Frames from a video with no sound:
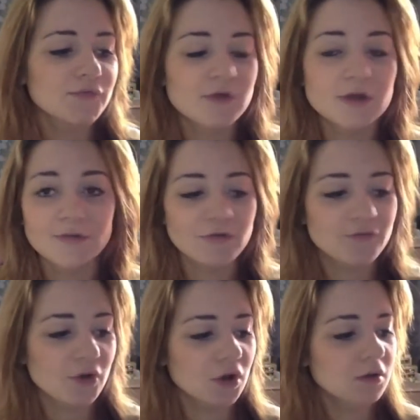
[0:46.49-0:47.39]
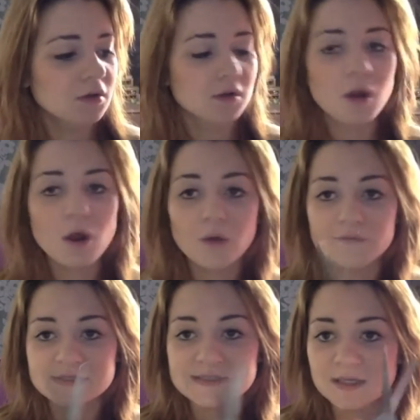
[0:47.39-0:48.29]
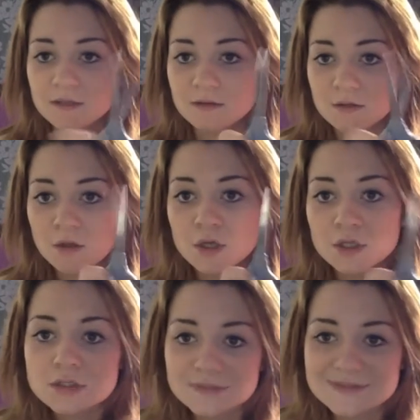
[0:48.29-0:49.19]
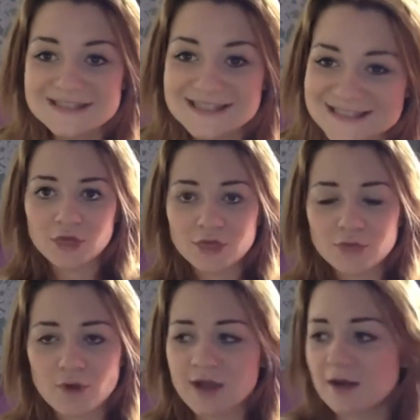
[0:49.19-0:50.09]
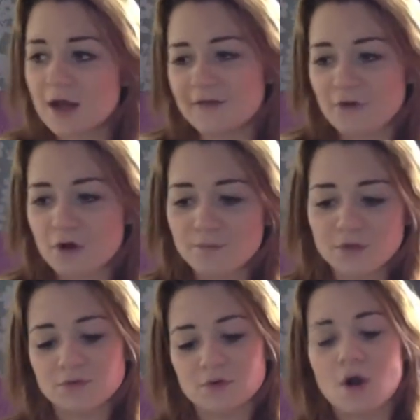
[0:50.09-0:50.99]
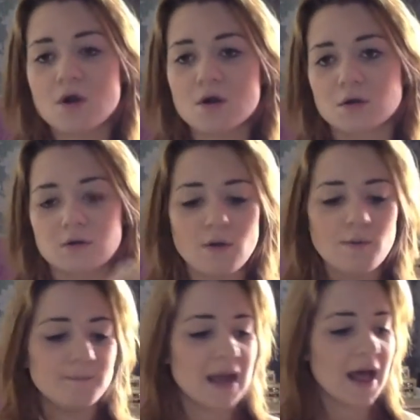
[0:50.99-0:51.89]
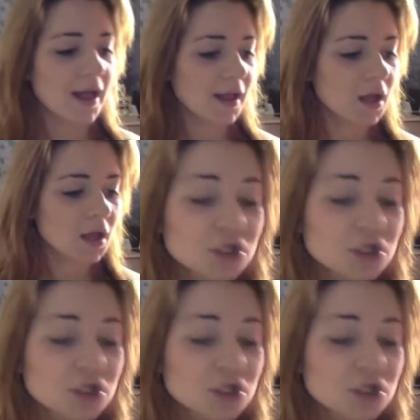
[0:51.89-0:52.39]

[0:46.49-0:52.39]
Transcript: First of all, obviously, some scissors, thread. I've got moon cotton black.